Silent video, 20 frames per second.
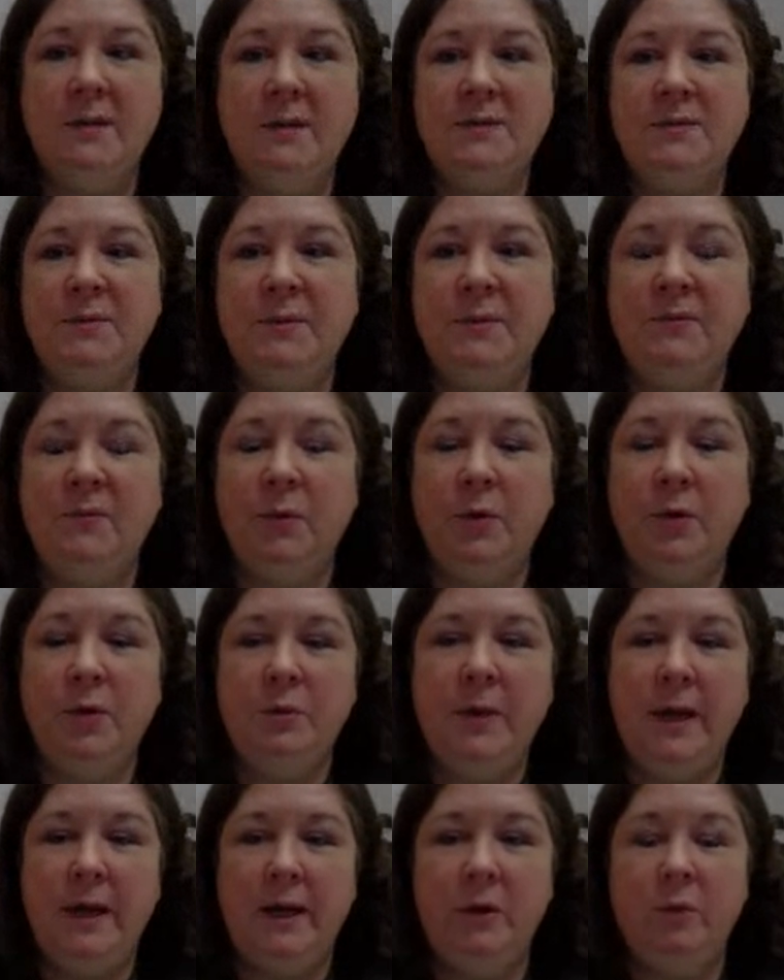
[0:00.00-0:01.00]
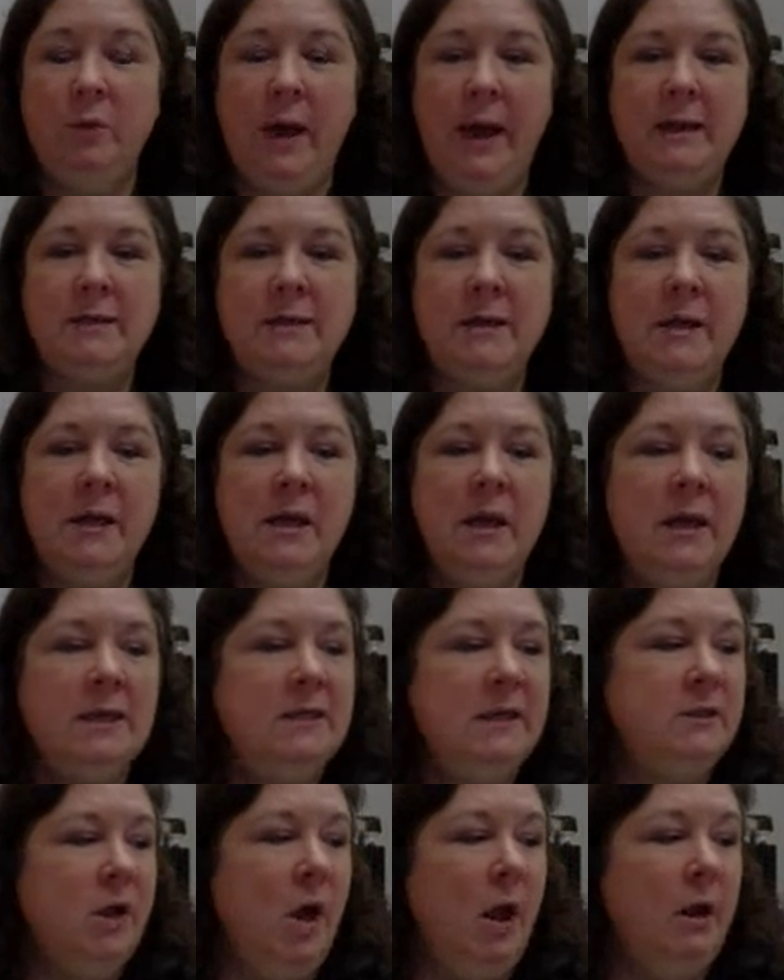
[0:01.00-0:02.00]
before you get it right.
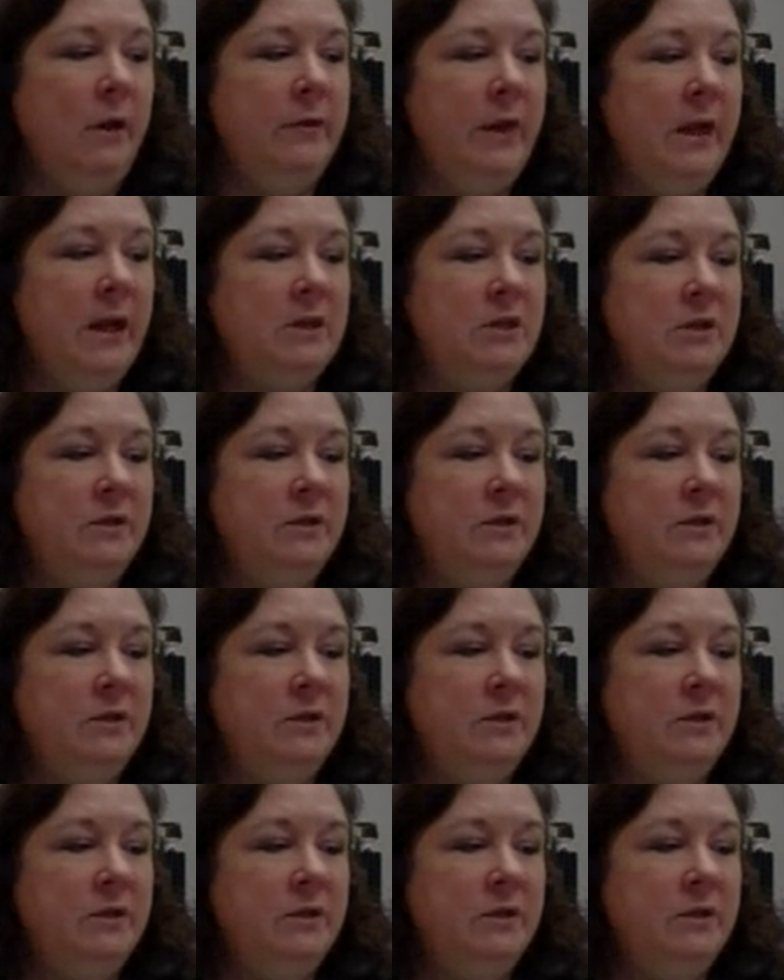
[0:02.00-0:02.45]
Sit tall on